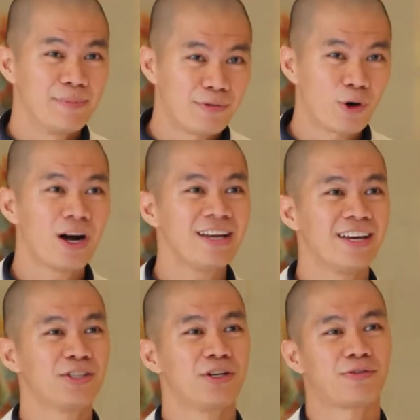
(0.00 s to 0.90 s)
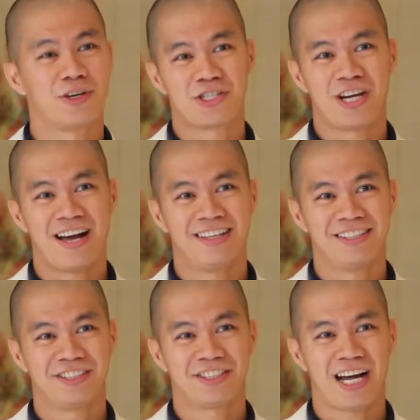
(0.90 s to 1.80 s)
before I get to your first
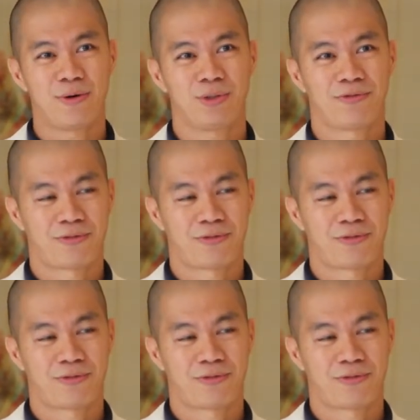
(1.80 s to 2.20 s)
challenge, I would